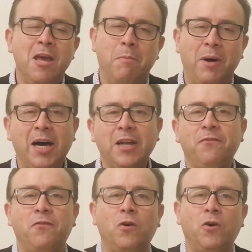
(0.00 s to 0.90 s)
but
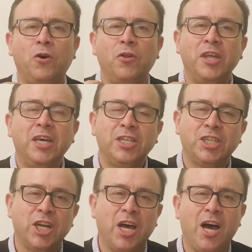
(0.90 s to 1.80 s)
for the
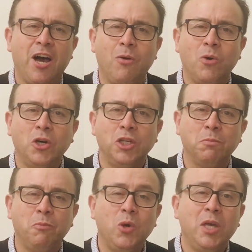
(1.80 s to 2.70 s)
showers
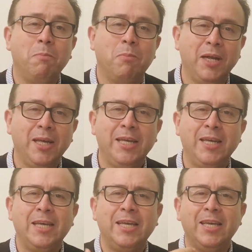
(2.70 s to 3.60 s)
we
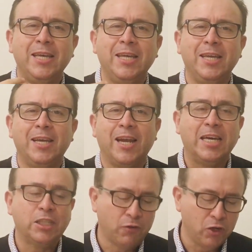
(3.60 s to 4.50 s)
plead.
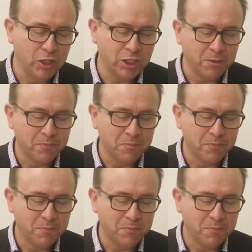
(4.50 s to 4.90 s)
Last verse.